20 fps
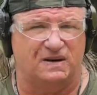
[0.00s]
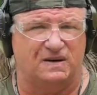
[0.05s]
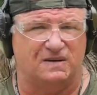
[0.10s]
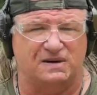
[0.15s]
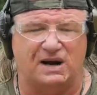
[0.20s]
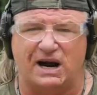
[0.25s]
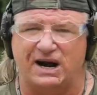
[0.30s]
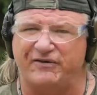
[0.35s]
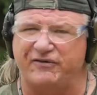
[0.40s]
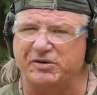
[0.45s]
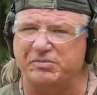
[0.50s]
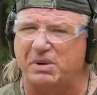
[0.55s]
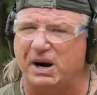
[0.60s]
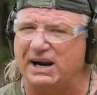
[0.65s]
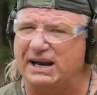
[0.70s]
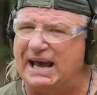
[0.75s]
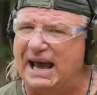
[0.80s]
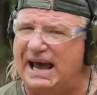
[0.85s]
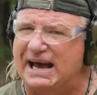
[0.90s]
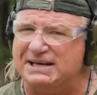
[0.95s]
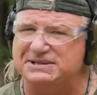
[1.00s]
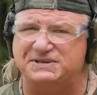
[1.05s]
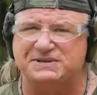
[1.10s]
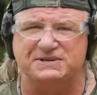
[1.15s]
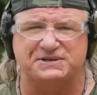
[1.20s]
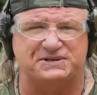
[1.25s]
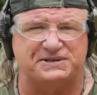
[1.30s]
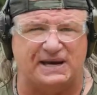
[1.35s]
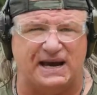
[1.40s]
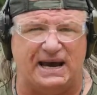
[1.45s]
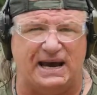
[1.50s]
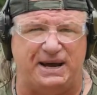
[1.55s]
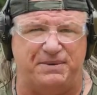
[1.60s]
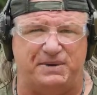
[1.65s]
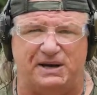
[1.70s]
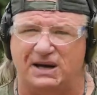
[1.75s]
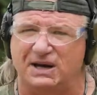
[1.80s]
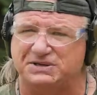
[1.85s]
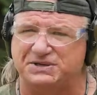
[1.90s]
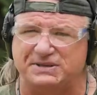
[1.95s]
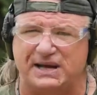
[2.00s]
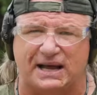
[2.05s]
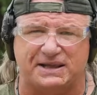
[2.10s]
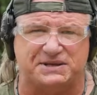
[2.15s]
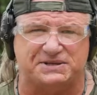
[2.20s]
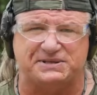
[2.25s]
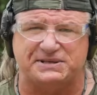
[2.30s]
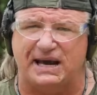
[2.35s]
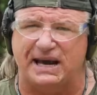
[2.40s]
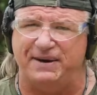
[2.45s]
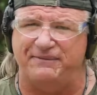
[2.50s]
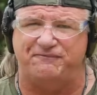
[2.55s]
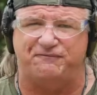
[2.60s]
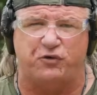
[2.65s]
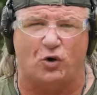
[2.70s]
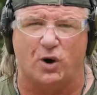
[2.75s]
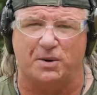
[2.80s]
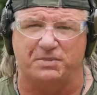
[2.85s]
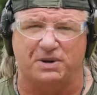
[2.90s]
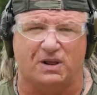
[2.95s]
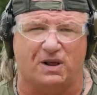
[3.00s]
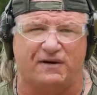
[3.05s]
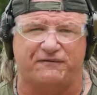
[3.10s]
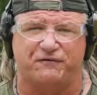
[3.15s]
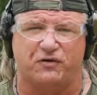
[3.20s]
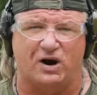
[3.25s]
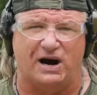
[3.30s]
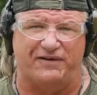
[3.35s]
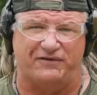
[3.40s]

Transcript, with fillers: Not everybody has the same, it's not the same formula for